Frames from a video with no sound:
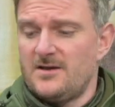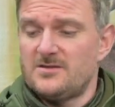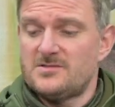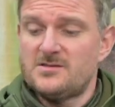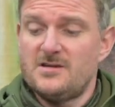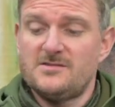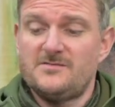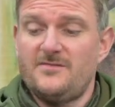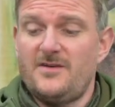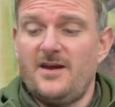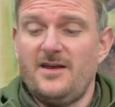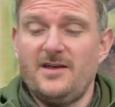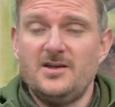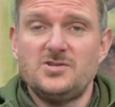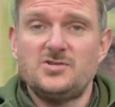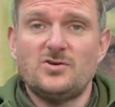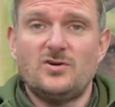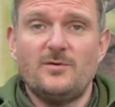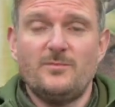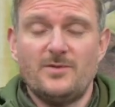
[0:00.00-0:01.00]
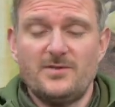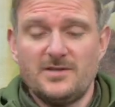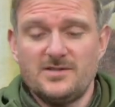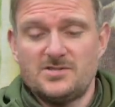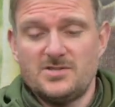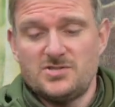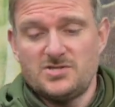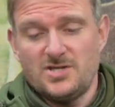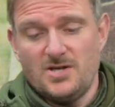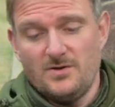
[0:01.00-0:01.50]
So it's a very enjoyable thing
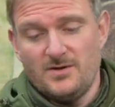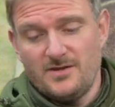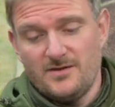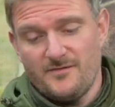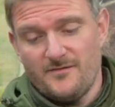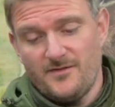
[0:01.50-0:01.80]
to shoot, and the